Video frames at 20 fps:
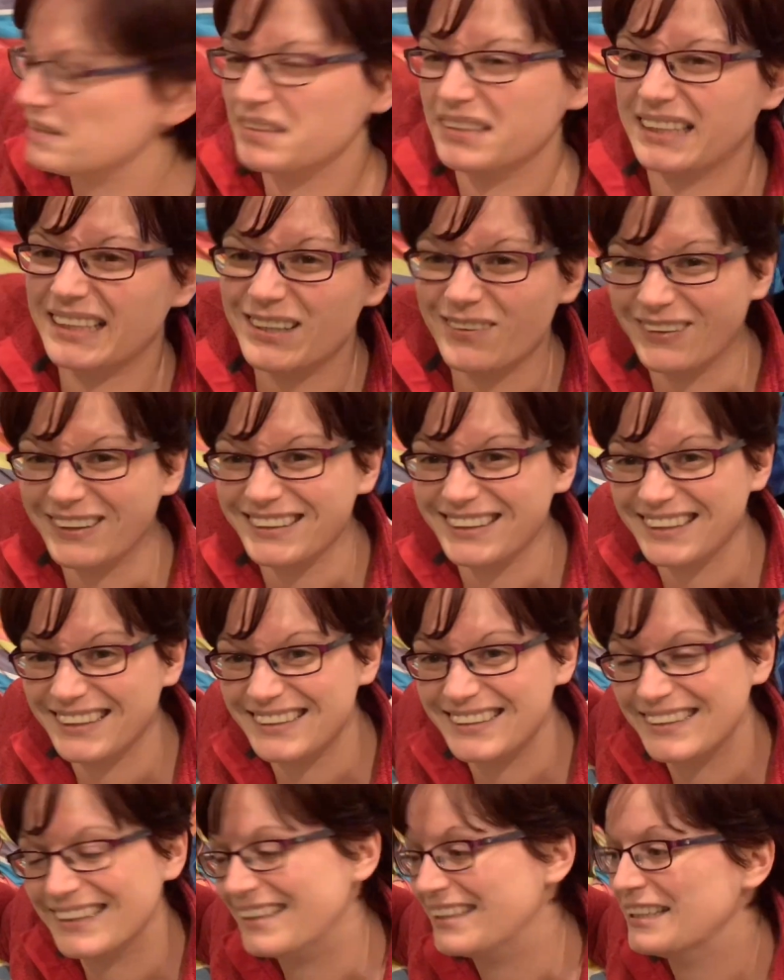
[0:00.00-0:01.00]
They quite
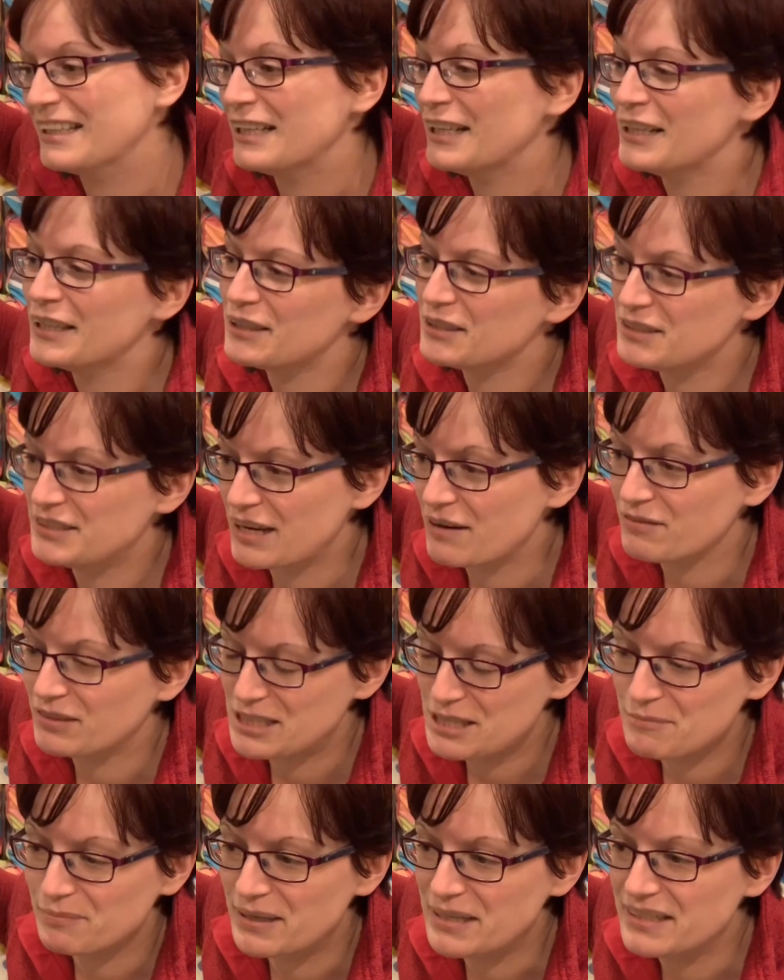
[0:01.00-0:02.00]
like it. Generally
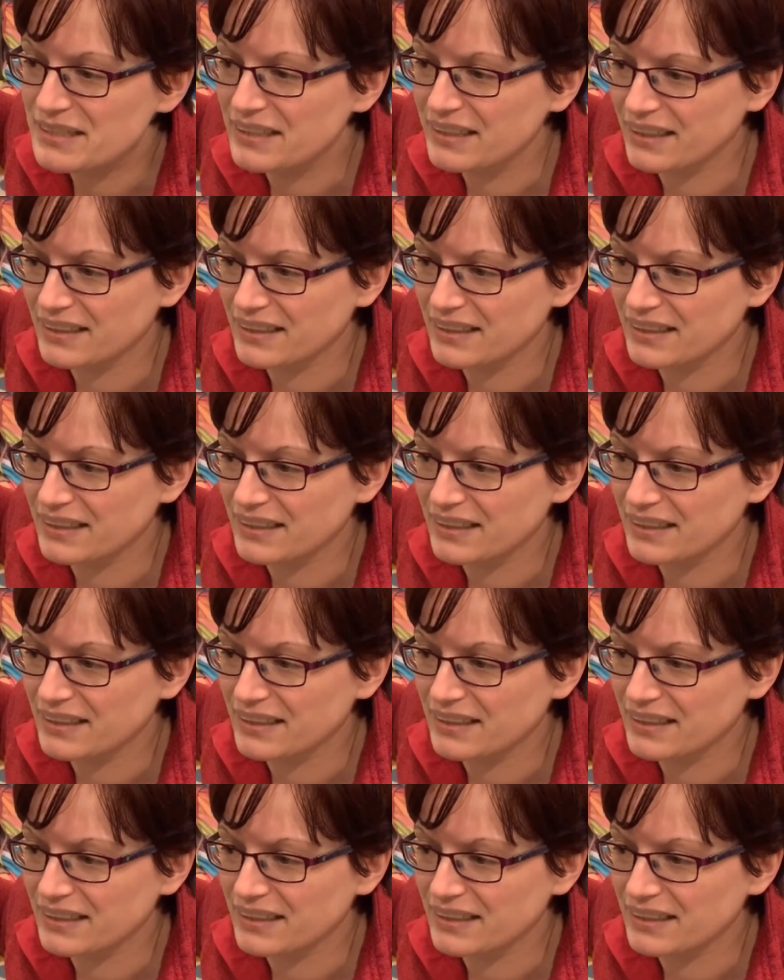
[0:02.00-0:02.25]
speaking,